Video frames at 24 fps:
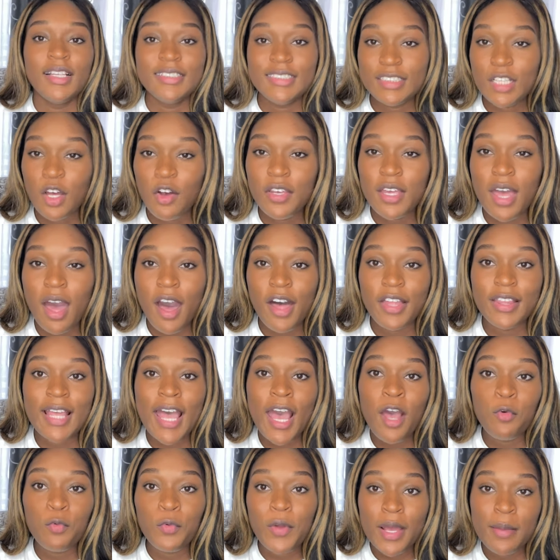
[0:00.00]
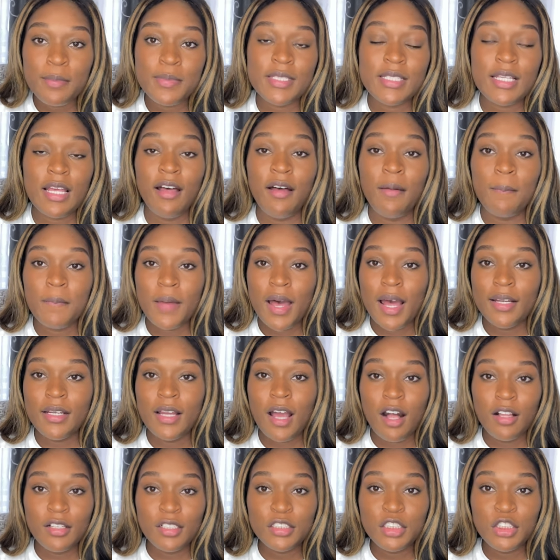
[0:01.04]
so y'all that wraps up my
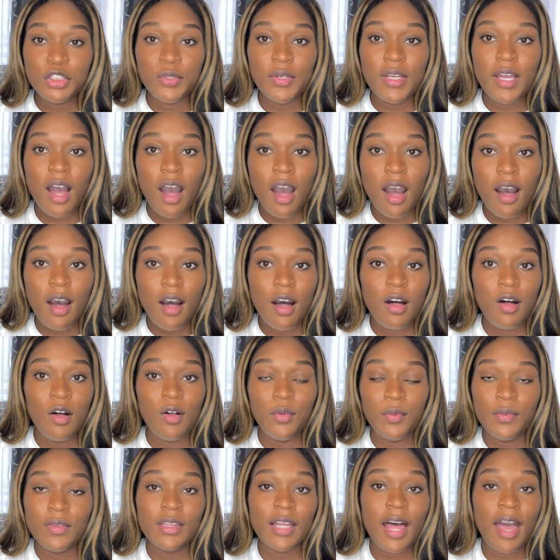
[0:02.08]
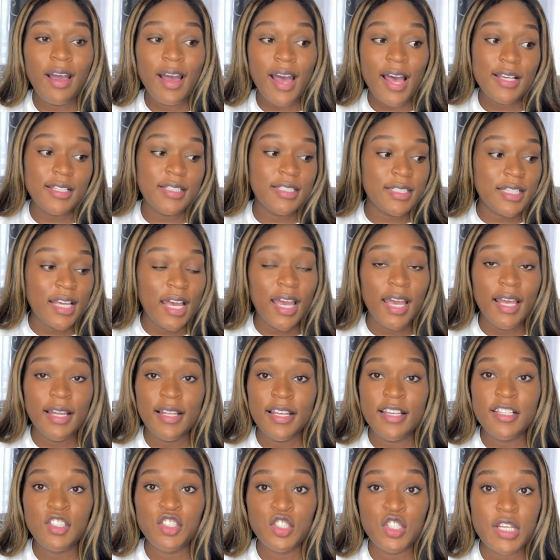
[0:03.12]
dollar tree haul like i said
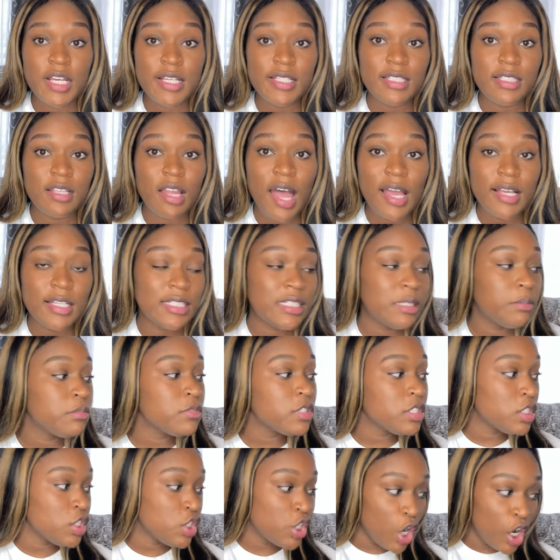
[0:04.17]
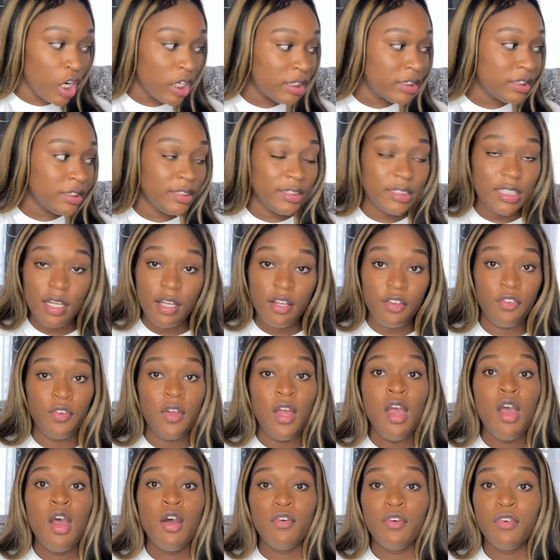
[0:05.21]
it's just like some starter stuff
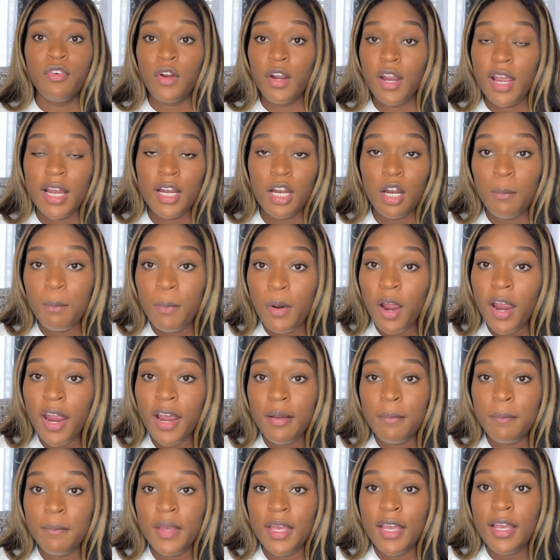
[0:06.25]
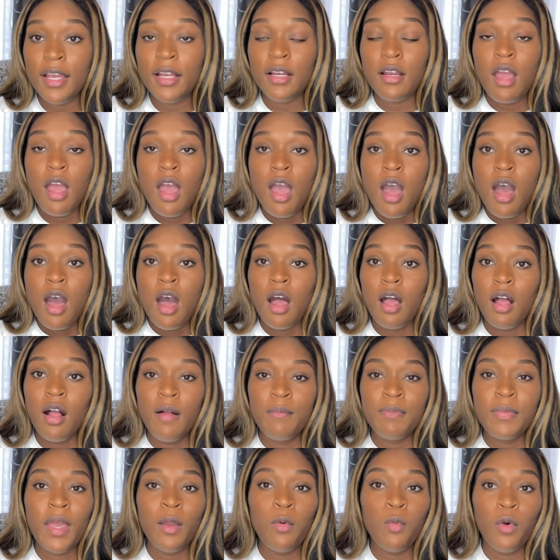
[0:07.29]
for an apartment
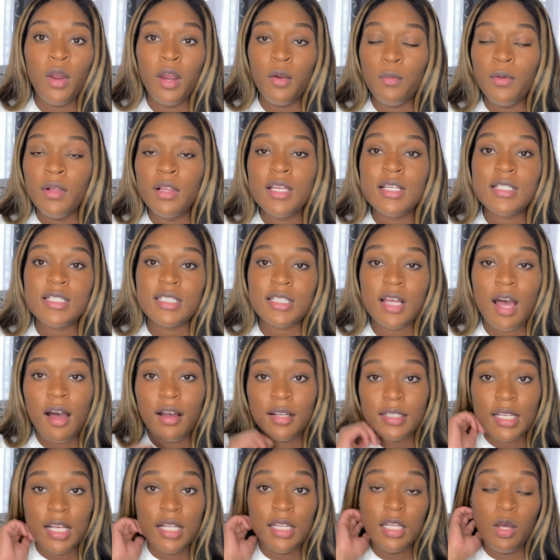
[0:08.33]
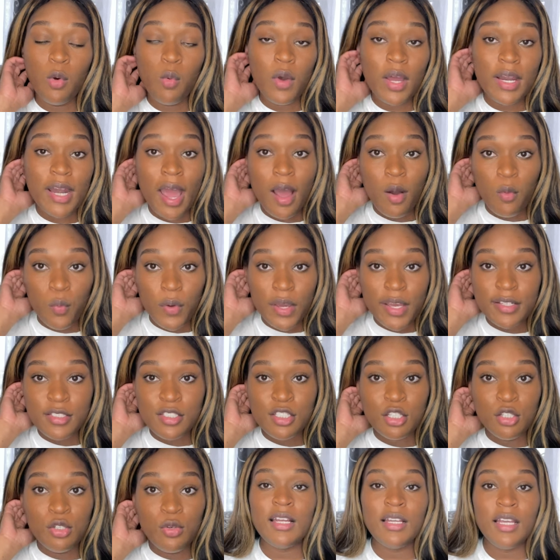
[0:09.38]
um they weren't really stocked in the one i went
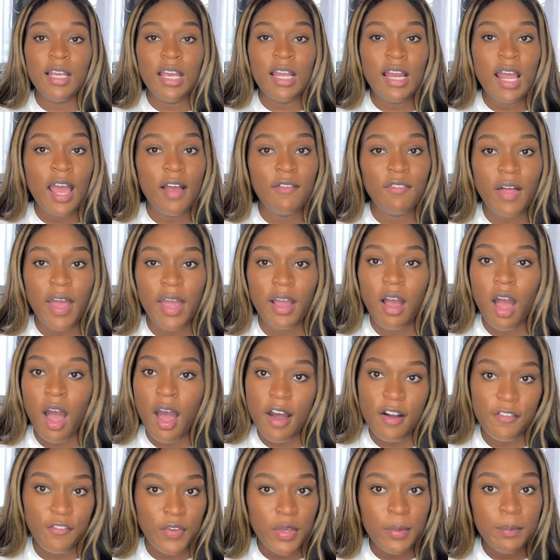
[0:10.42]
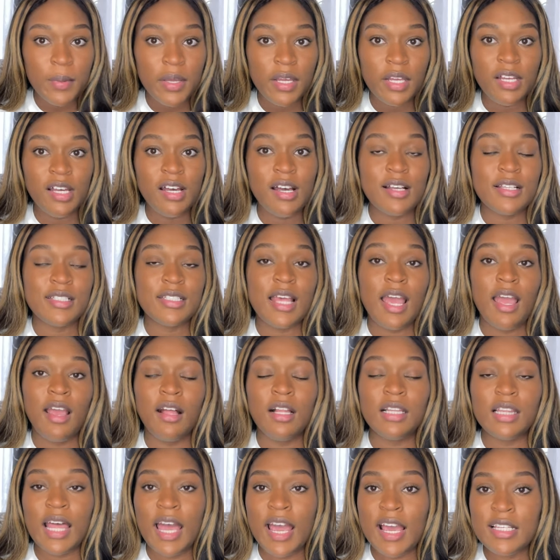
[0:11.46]
to I did have like coffee mugs and
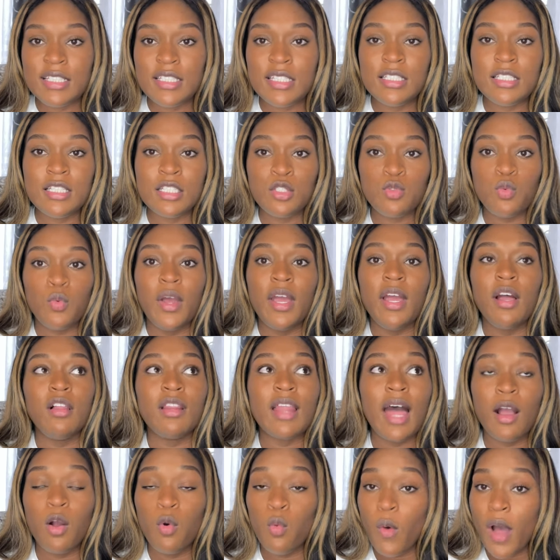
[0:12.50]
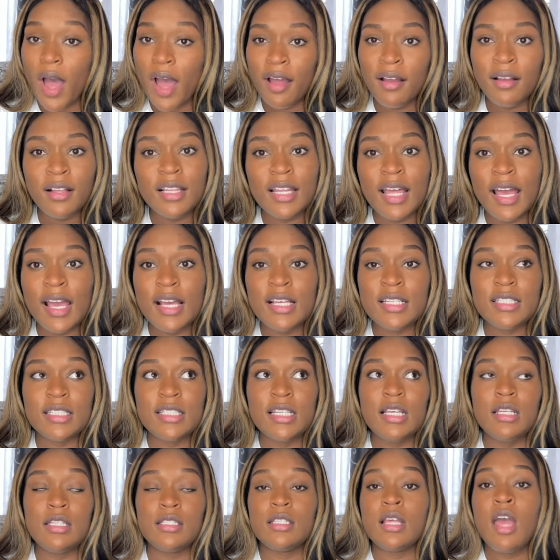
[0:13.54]
glasses as well like wine
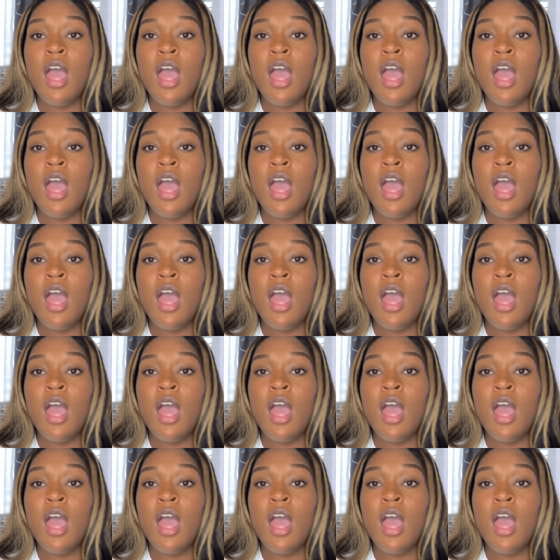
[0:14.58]
glasses